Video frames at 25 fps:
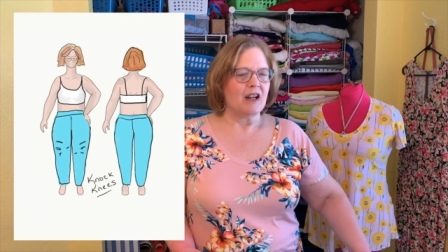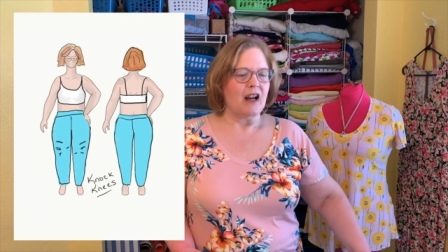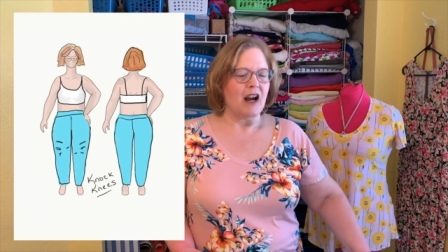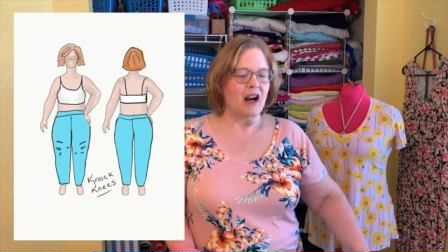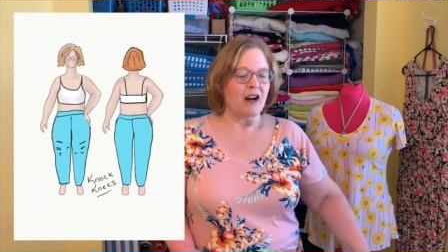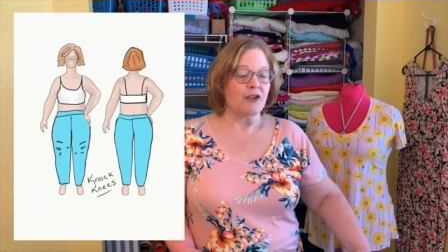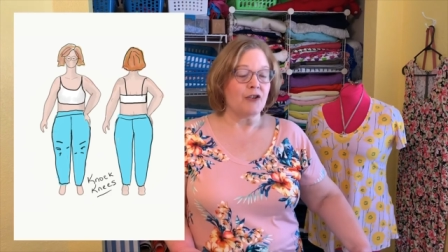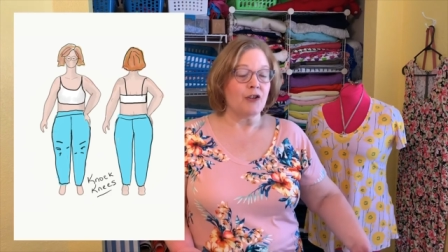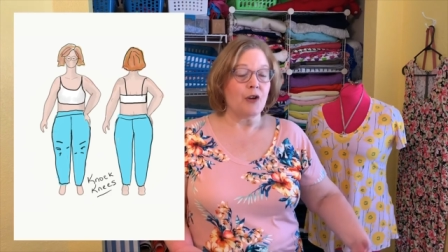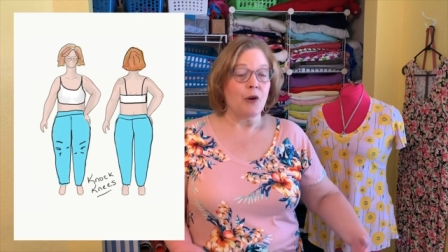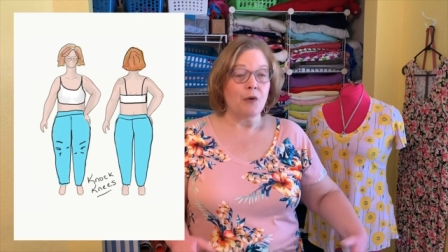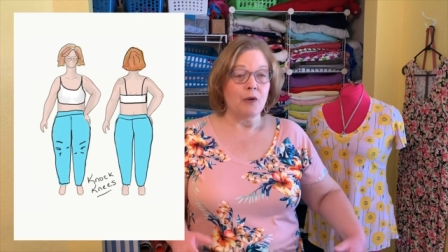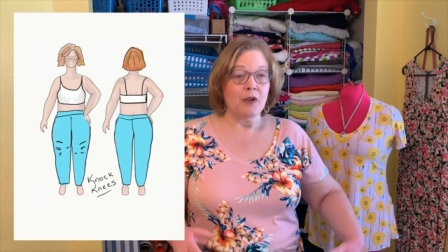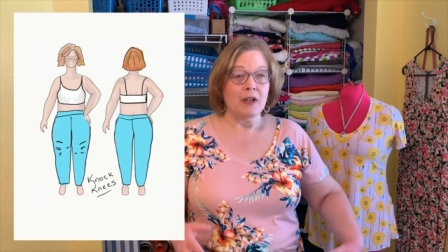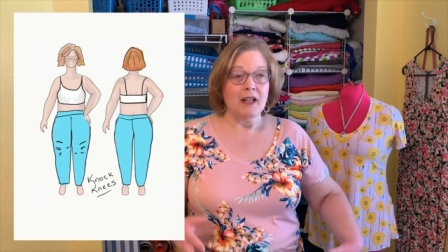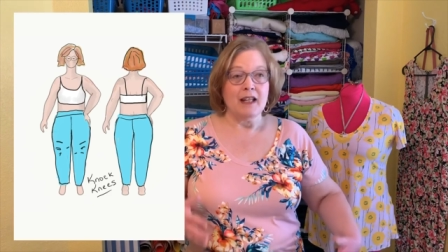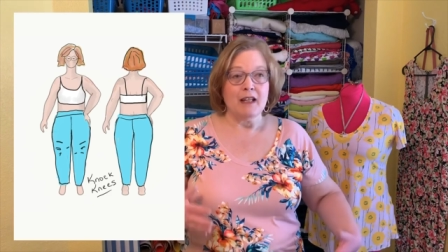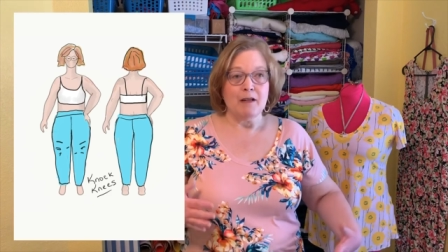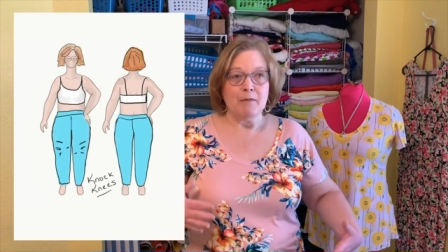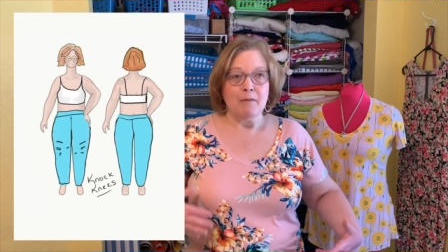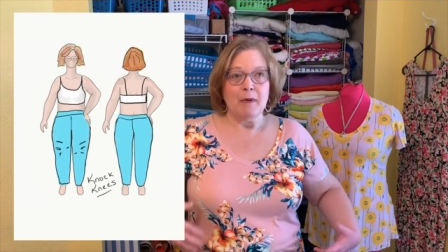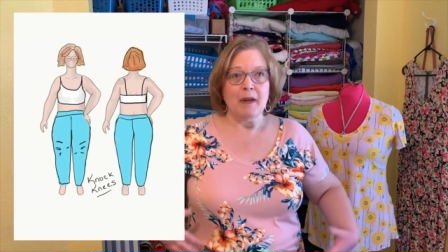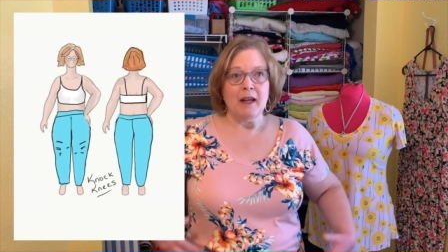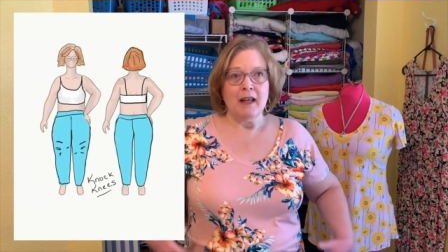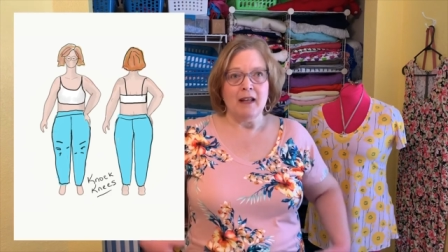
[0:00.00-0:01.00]
are totally
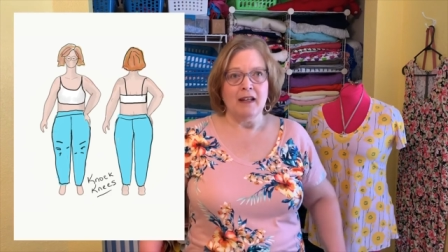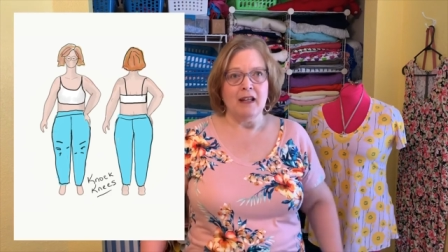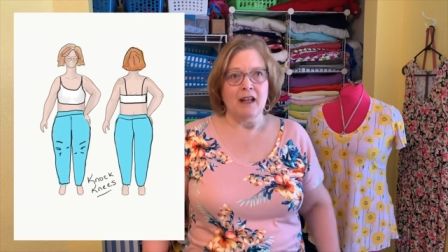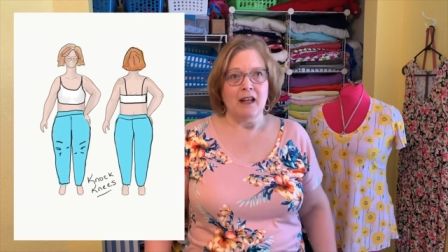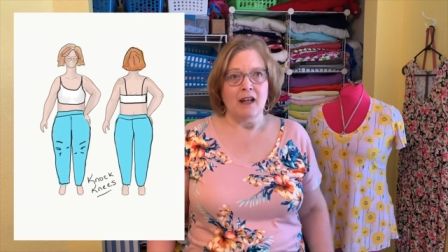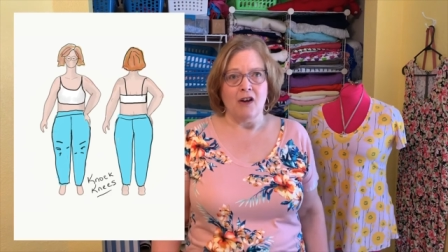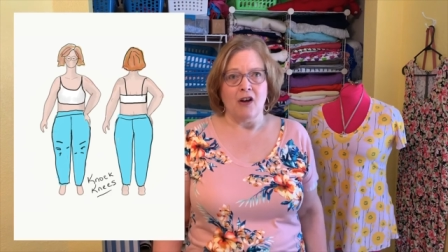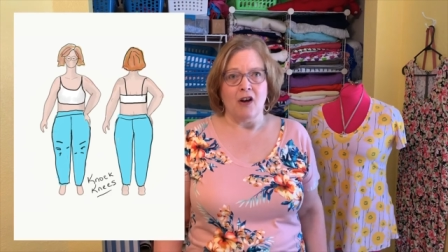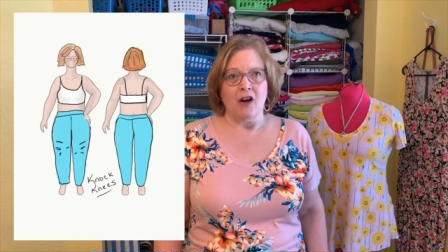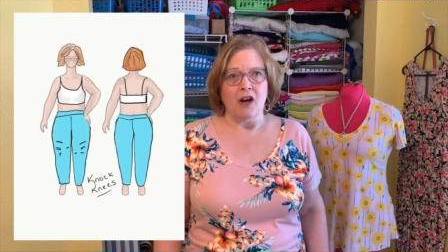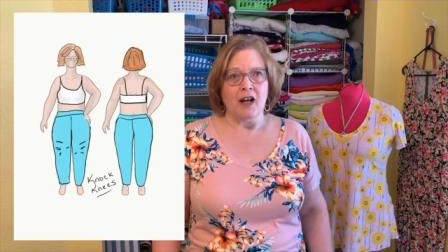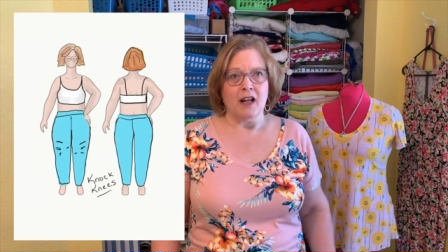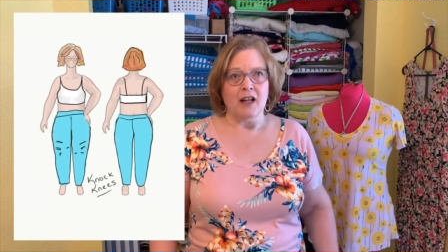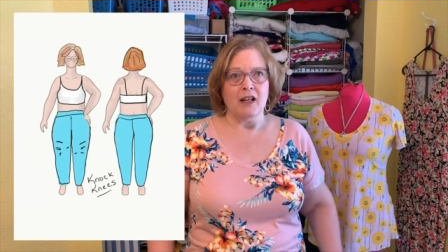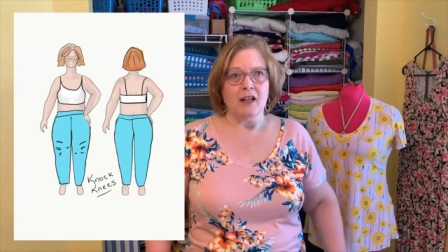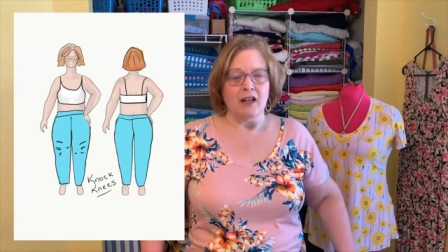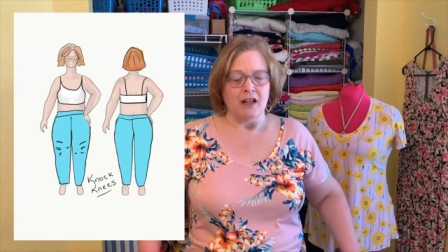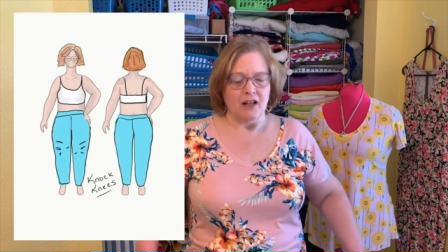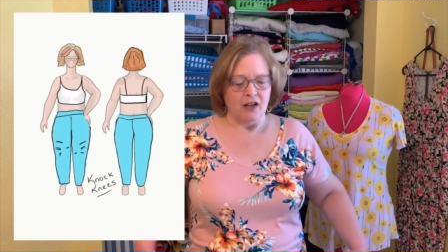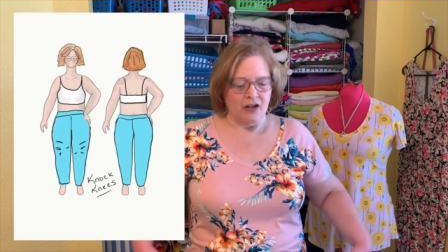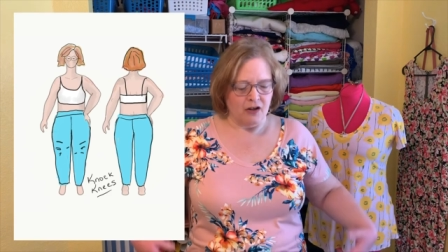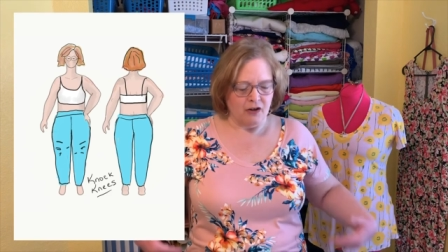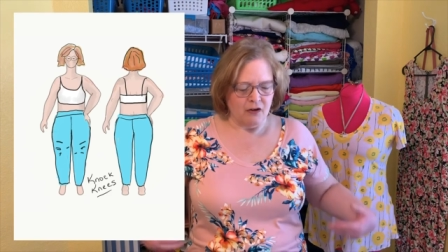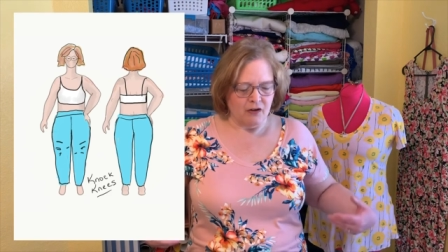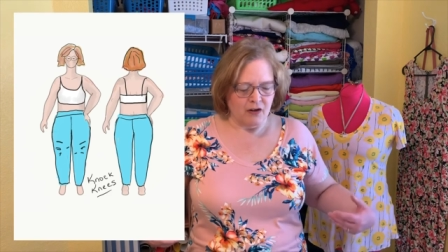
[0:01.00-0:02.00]
dependent on
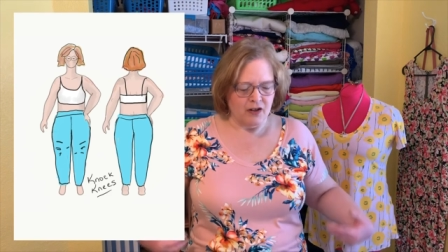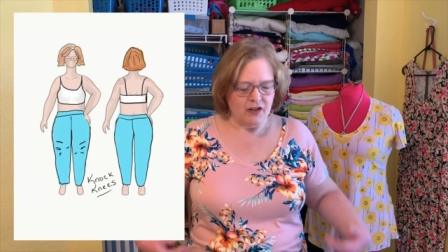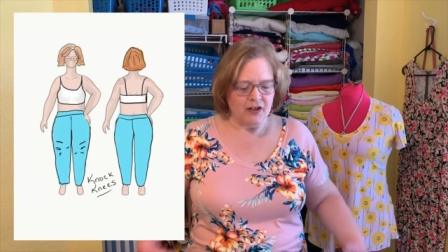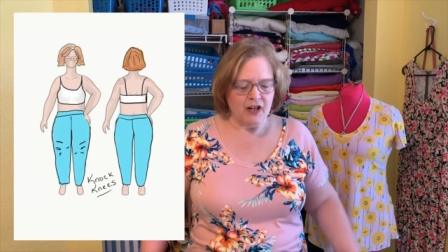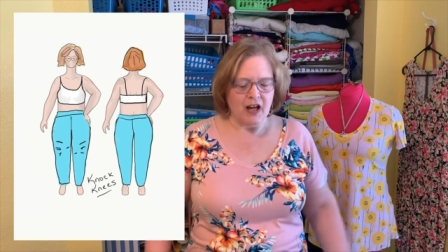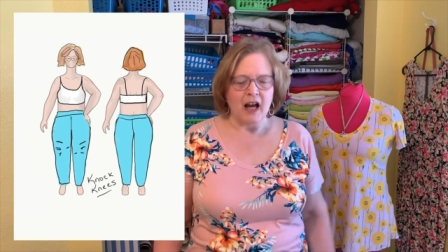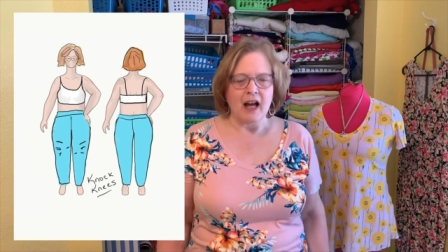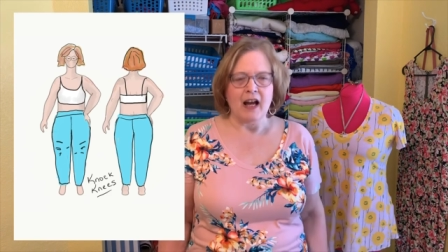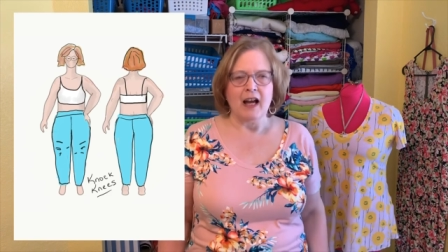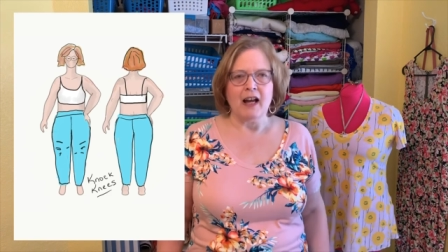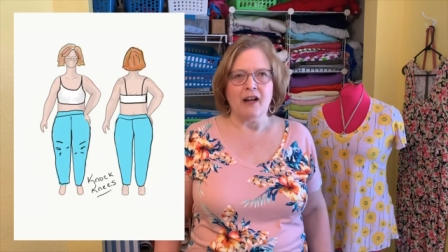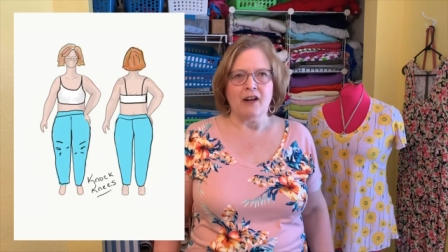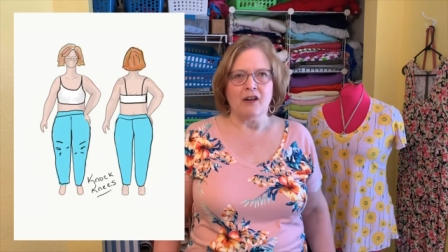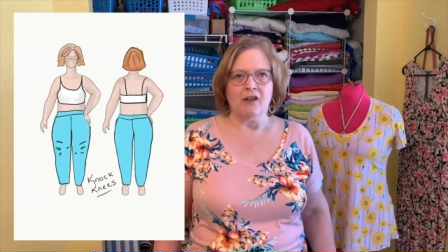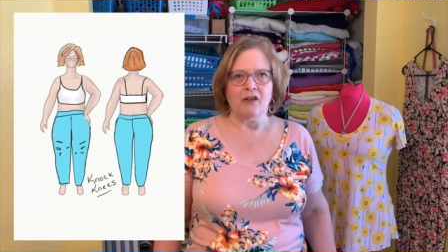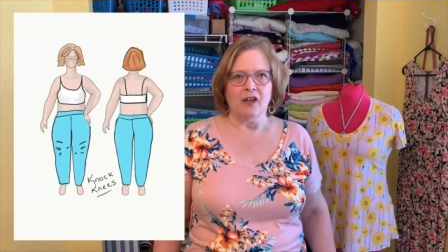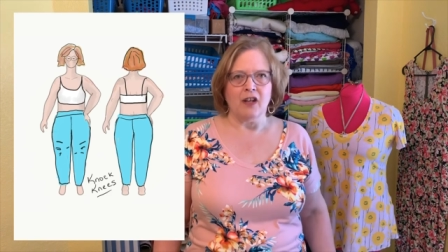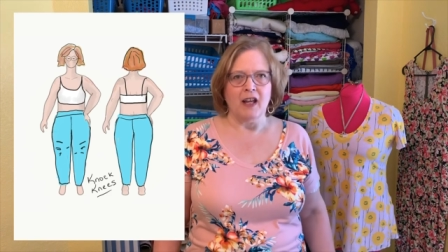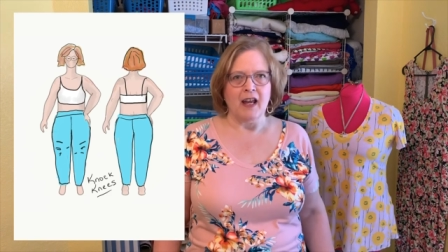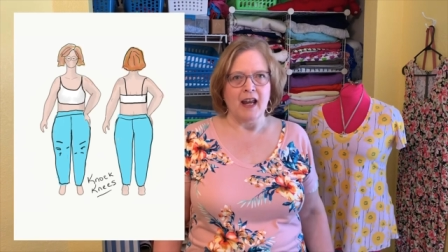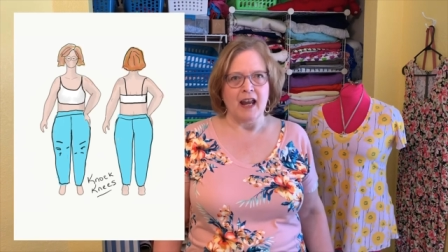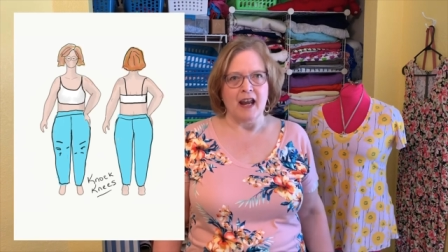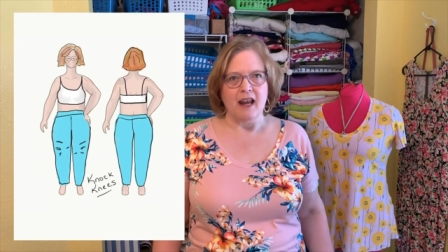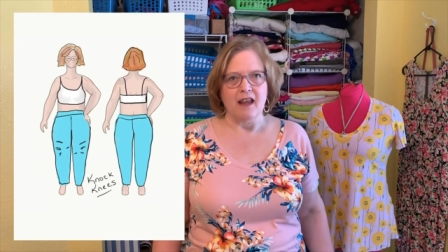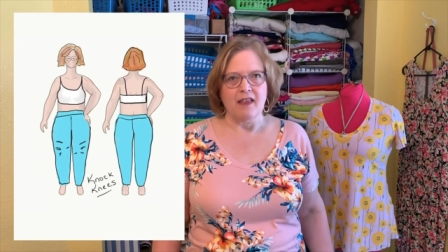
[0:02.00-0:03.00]
your entire
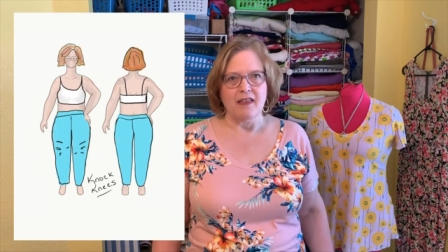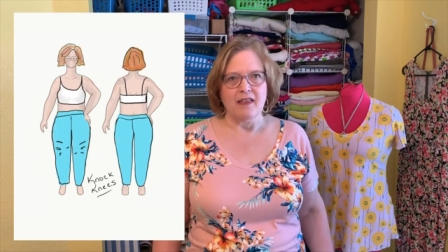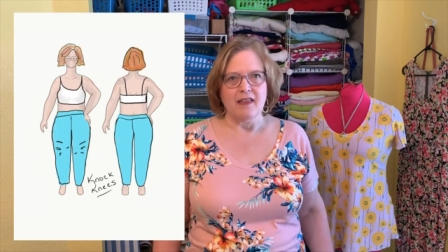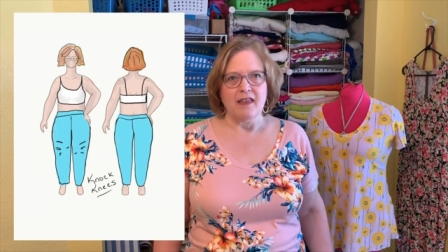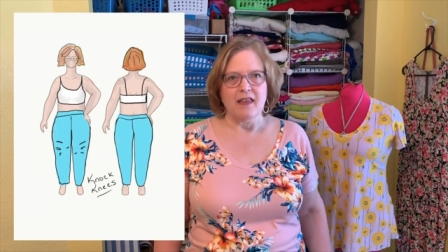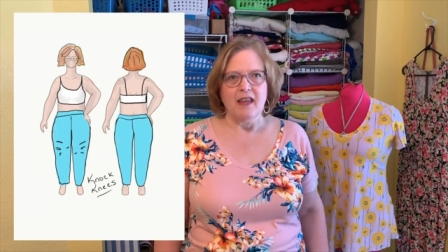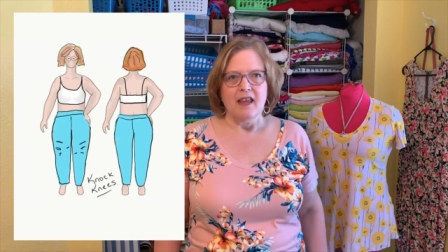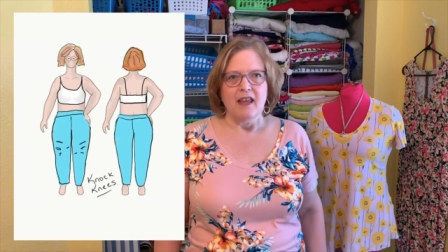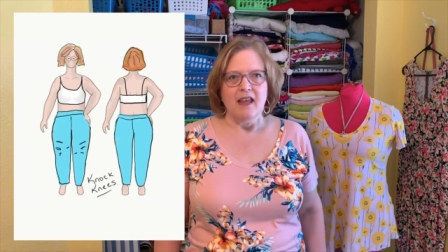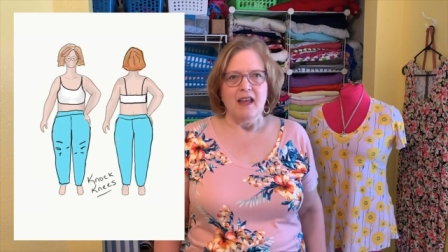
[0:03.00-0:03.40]
length.